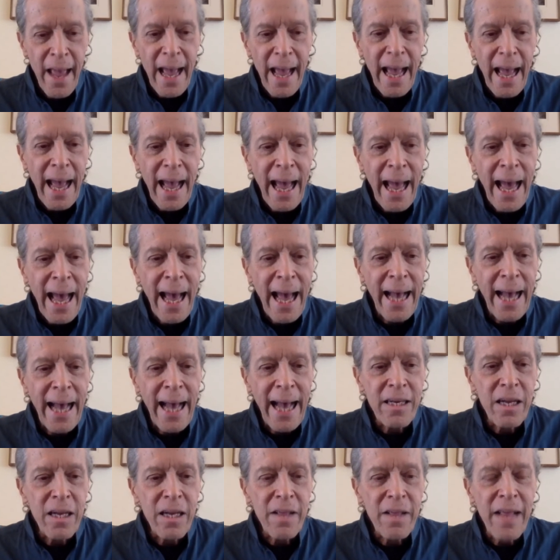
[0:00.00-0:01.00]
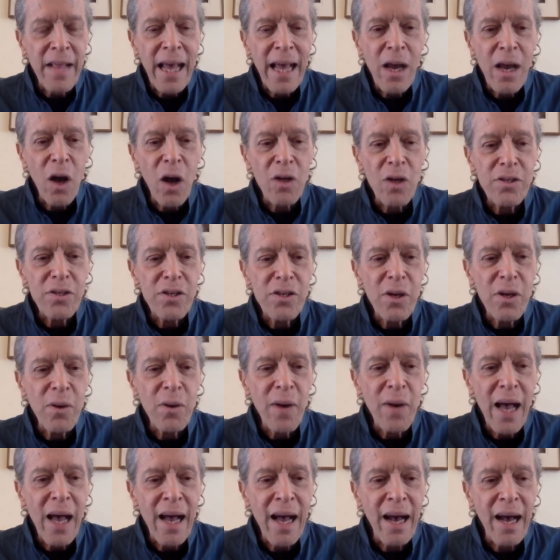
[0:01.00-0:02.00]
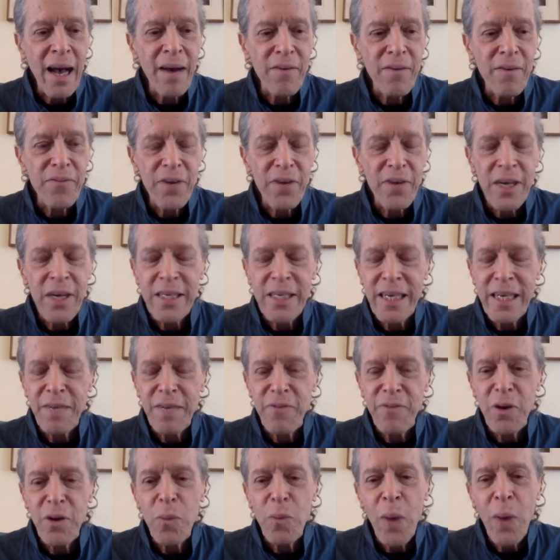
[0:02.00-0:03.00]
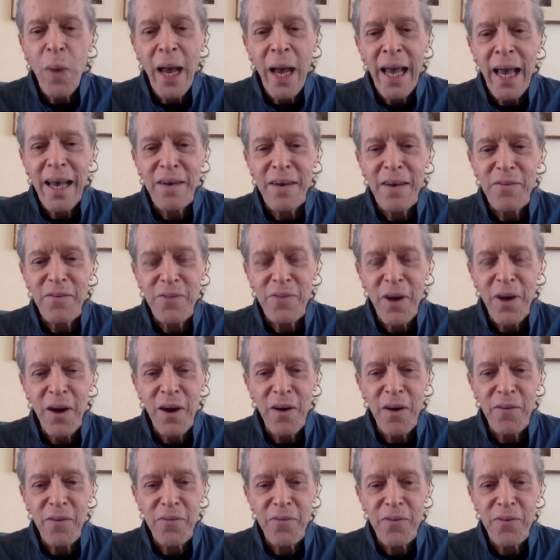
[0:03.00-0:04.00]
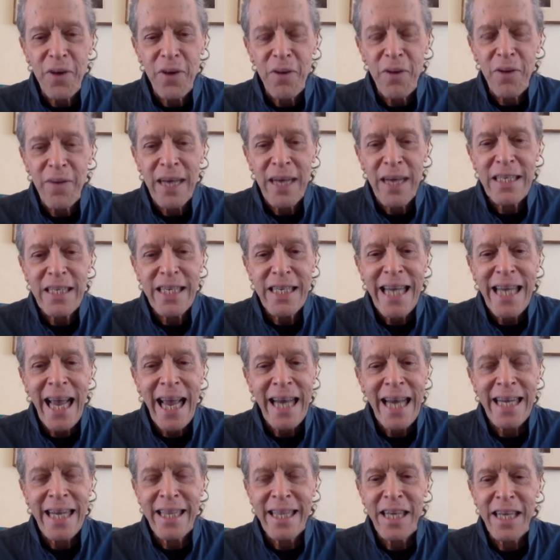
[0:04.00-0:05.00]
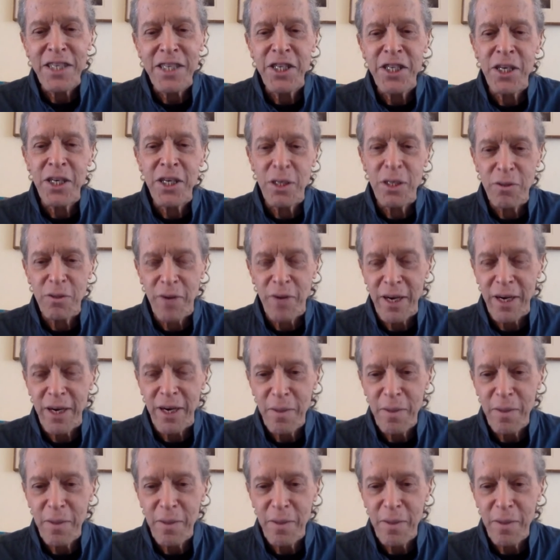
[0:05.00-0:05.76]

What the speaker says: And they also have a different way of educating their children.